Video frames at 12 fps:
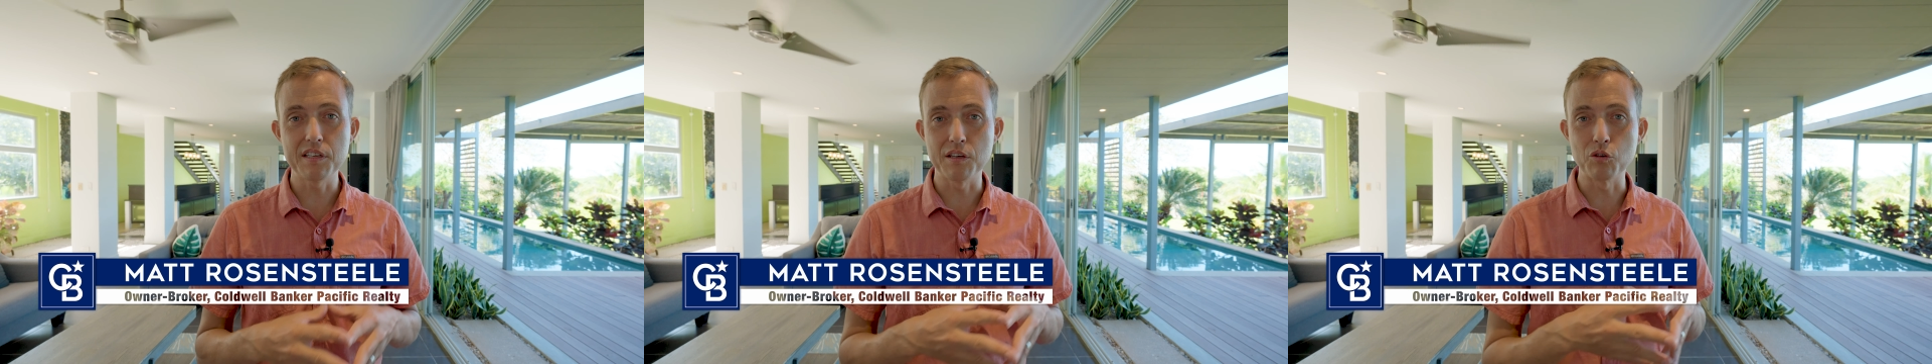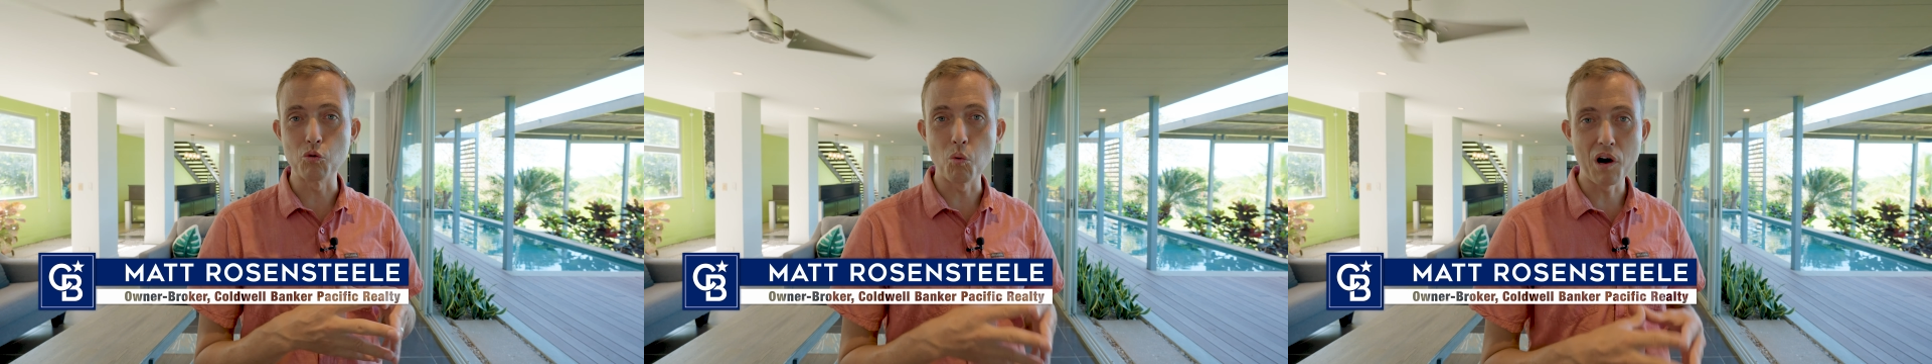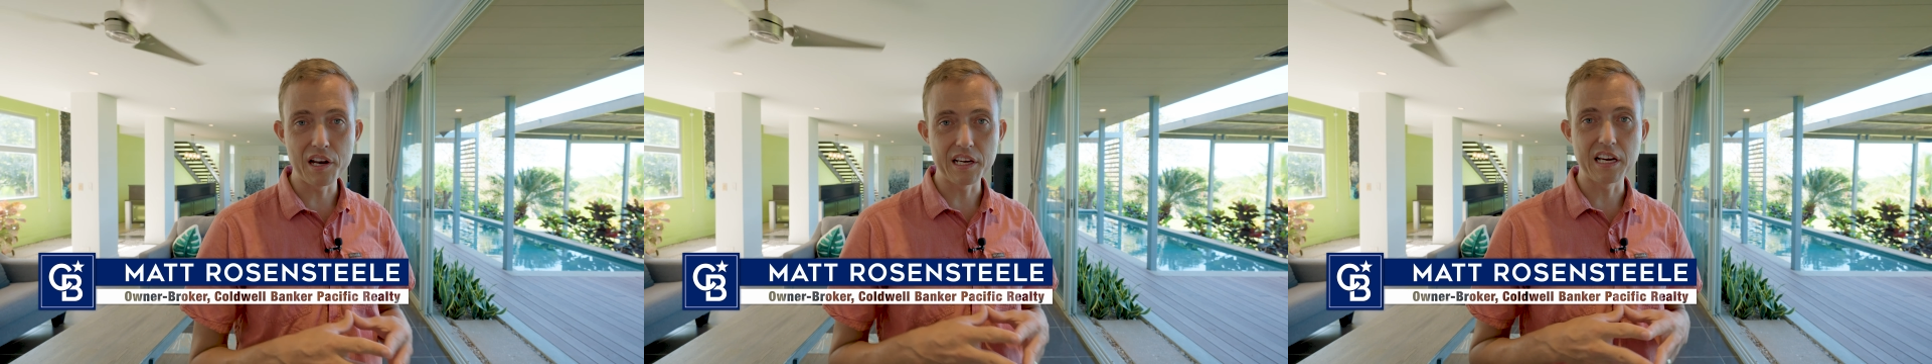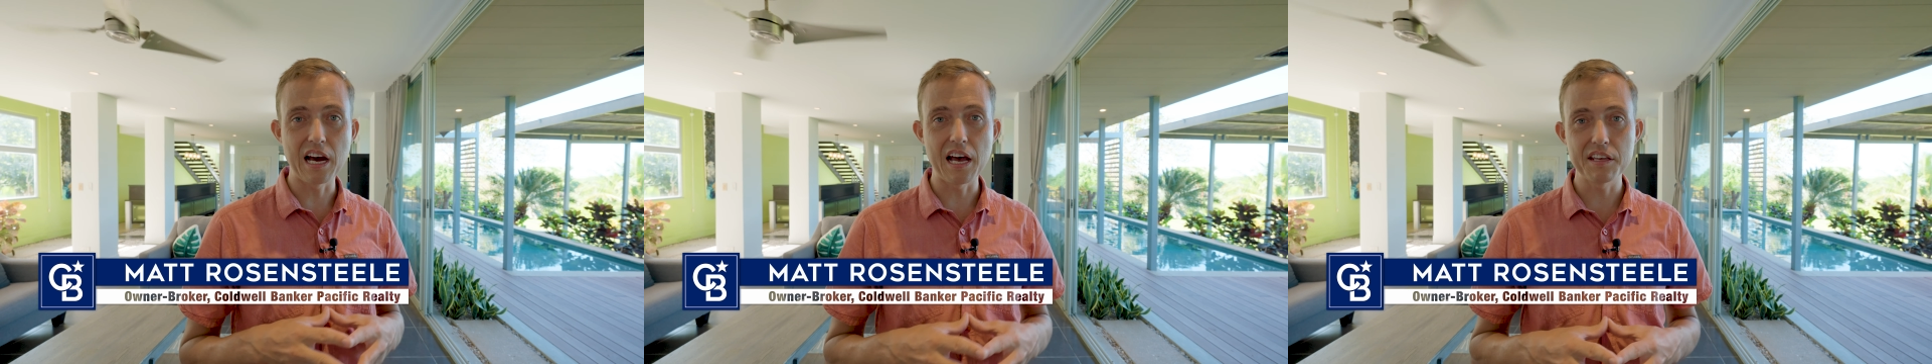in
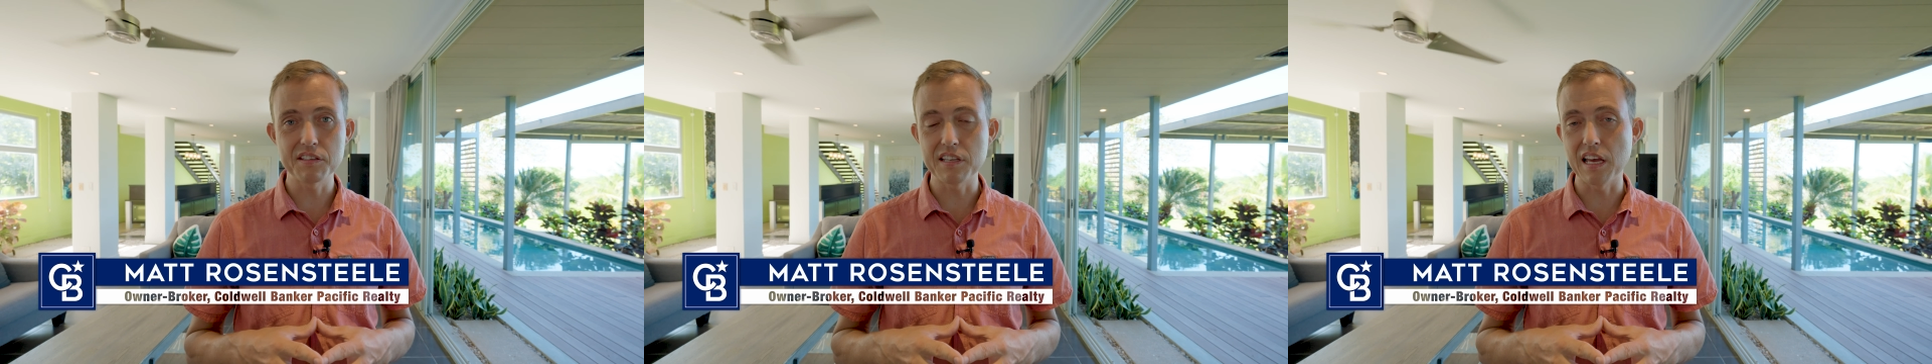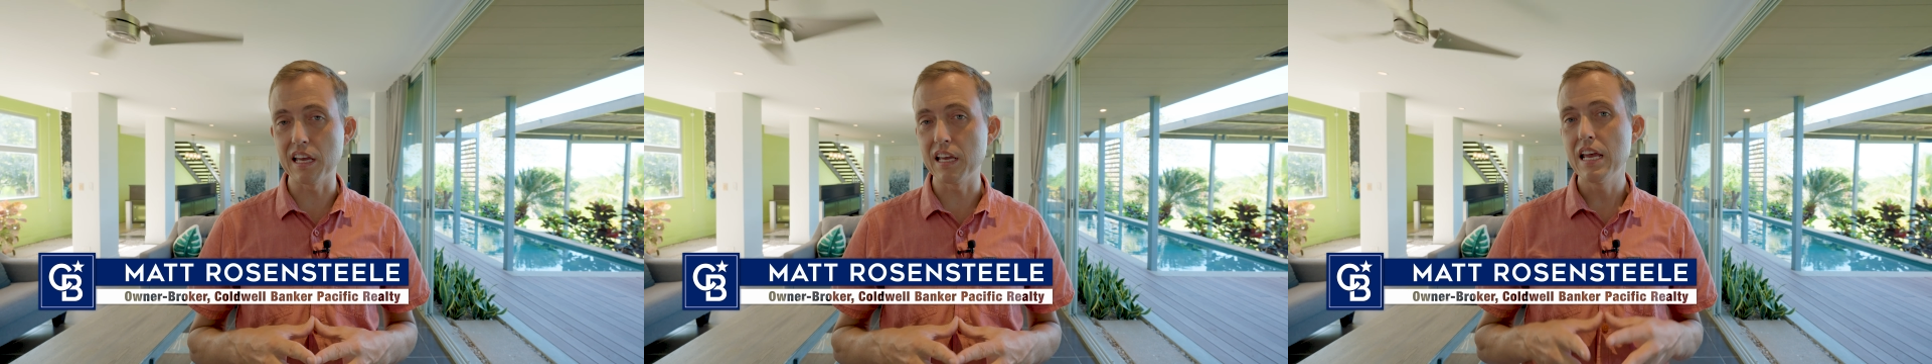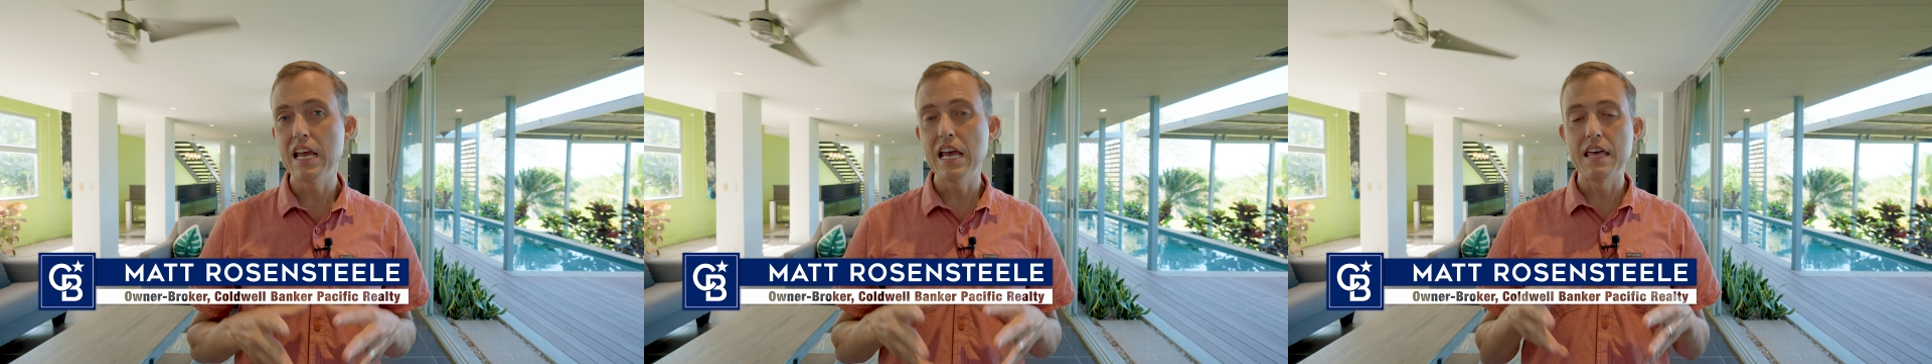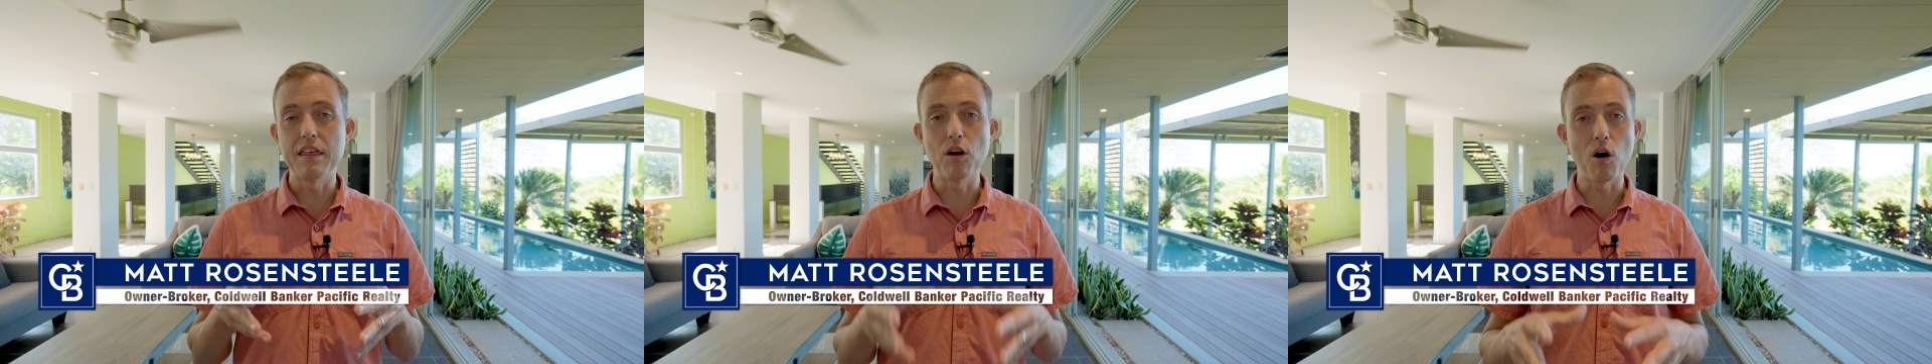
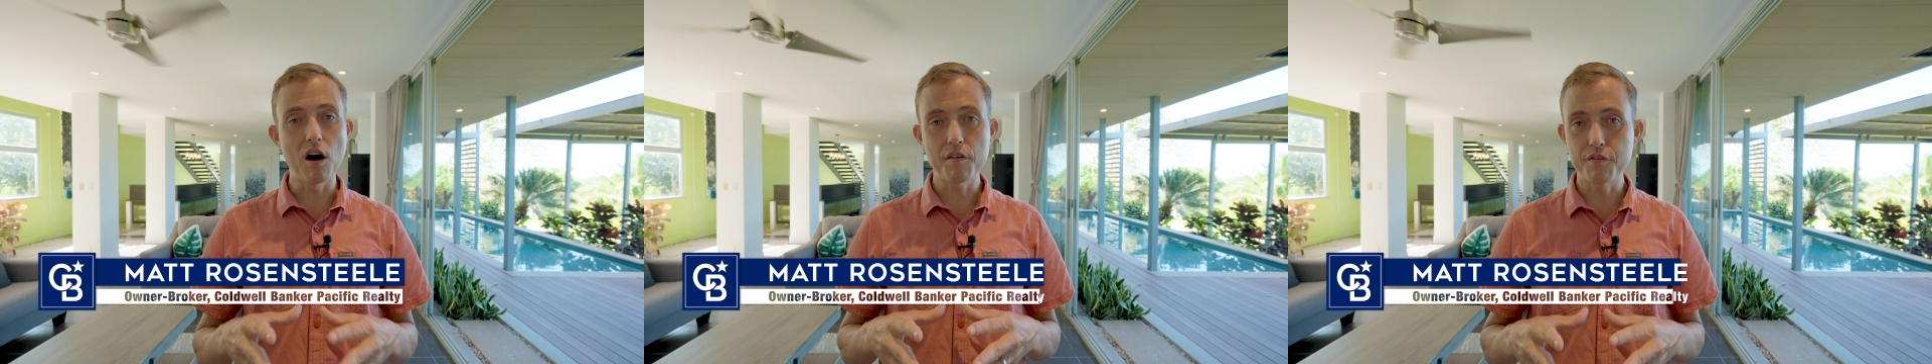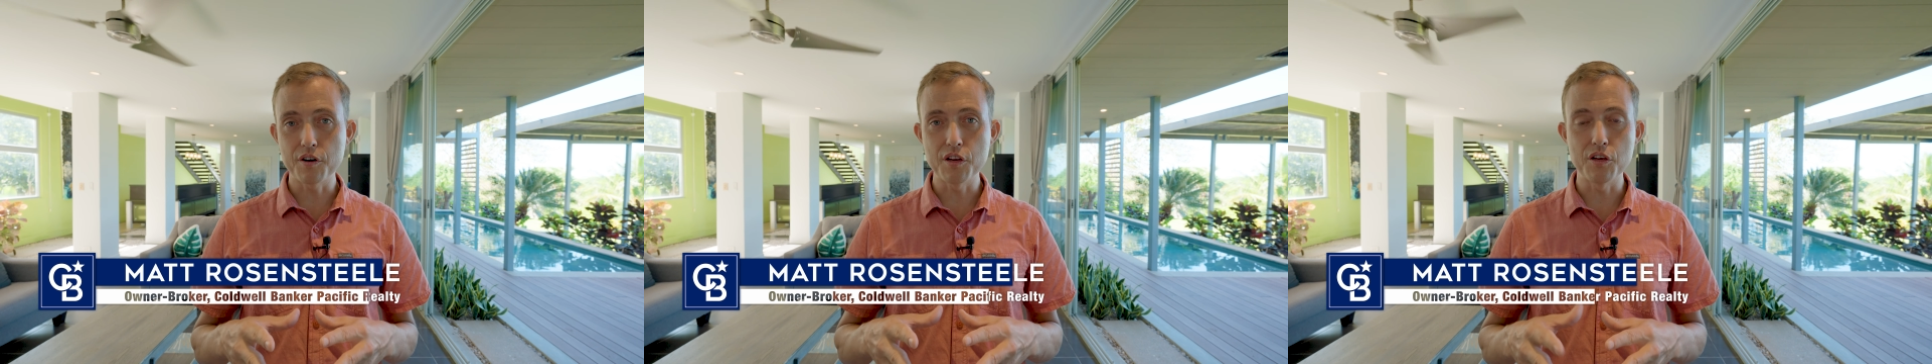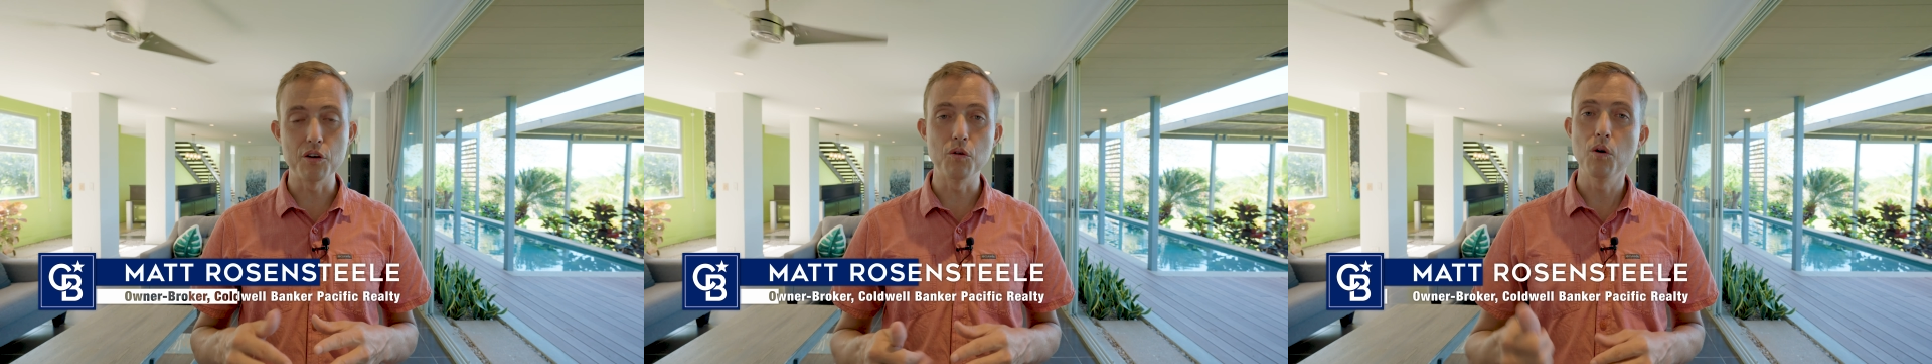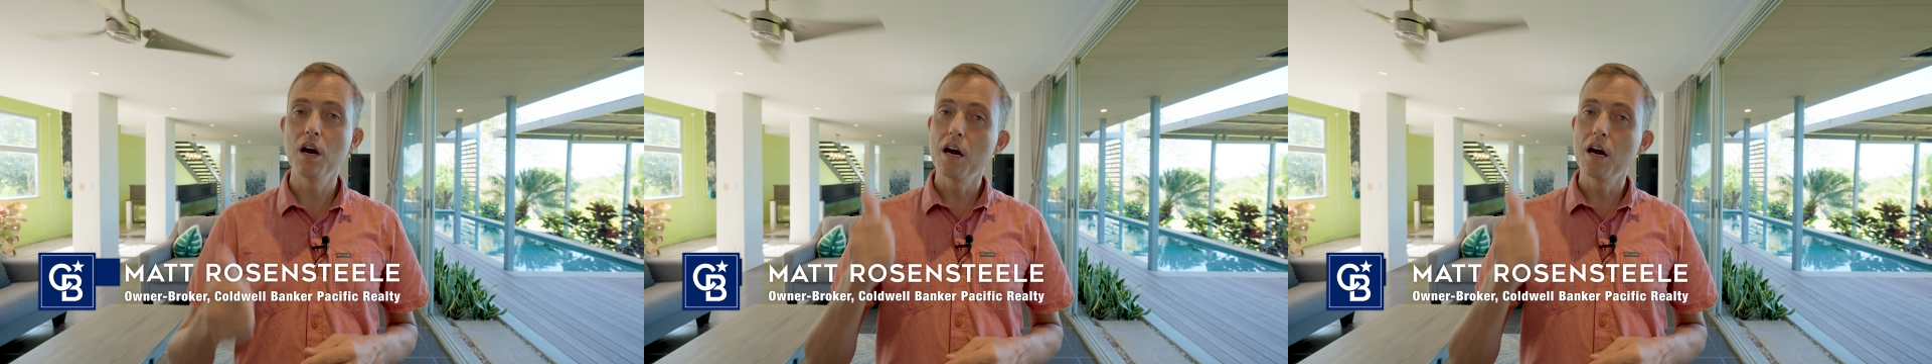Guanacaste that offer you